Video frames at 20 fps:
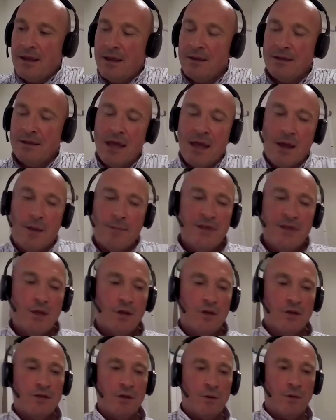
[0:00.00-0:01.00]
yeah, I mean, you
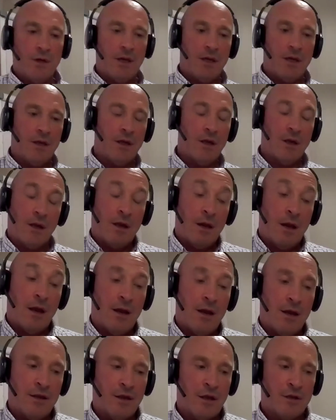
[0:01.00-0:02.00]
can do it,
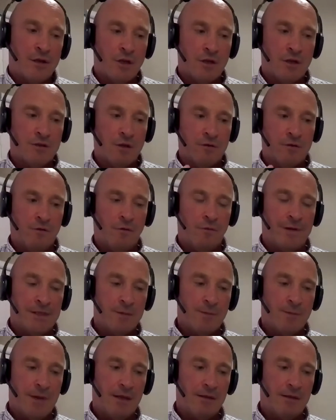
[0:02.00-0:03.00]
and as you've
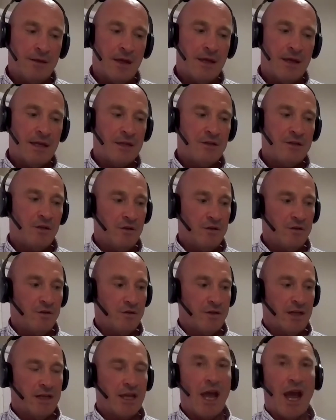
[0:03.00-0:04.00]
intimated there, yes, you can
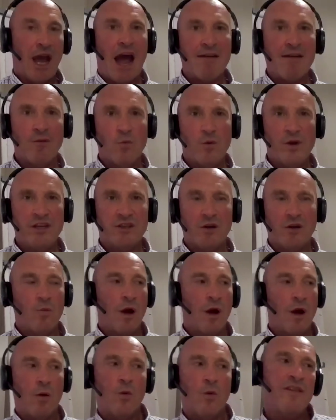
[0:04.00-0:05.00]
sort of say, yeah, haven't we done
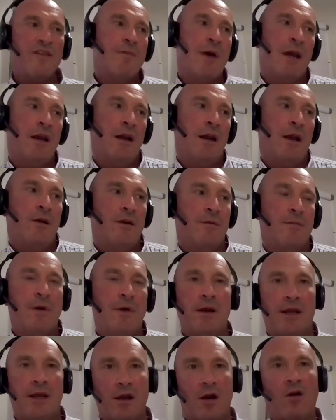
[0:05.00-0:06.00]
well? We've made a load of
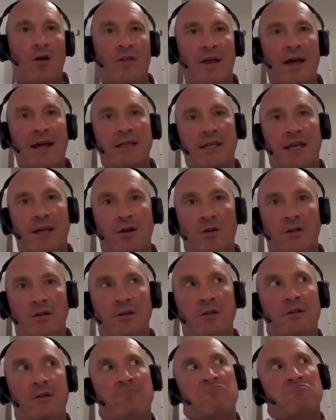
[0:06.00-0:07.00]
money on that
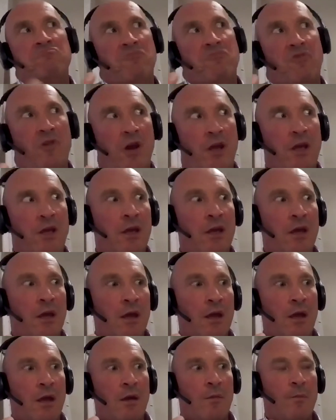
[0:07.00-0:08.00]
deal. Great.
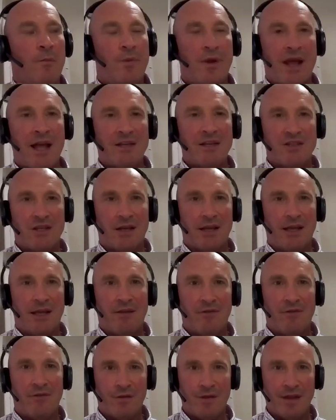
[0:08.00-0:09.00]
But actually,
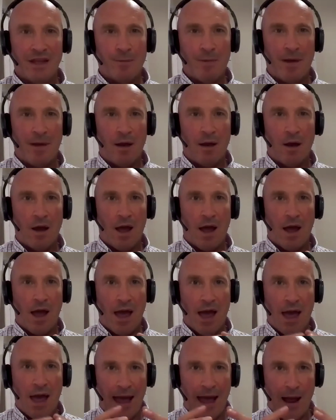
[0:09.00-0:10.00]
if you think about
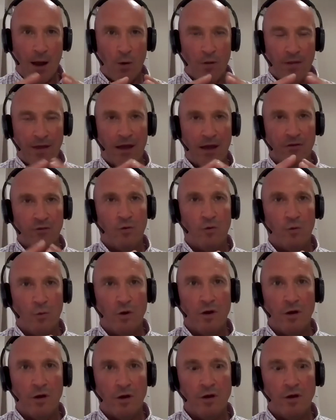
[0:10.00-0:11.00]
how that has all
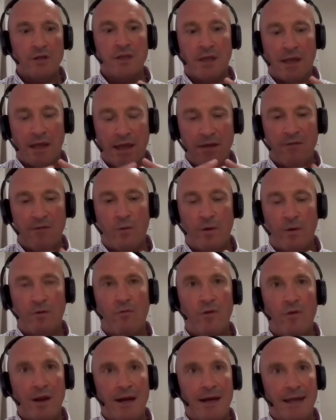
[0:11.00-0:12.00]
worked, if we're
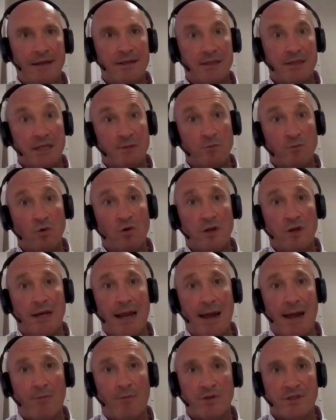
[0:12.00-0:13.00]
really into this more
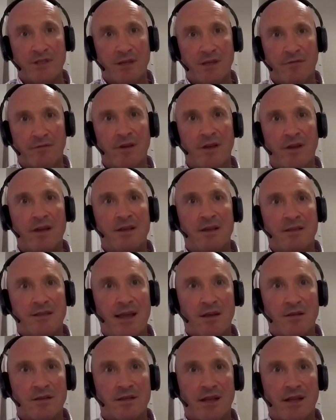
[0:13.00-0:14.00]
collaborative
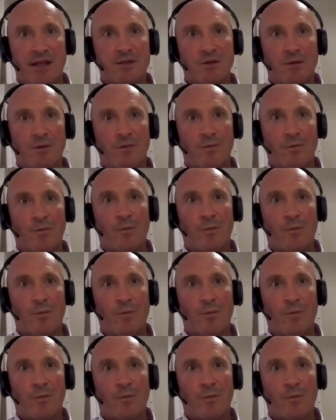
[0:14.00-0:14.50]
sales stance,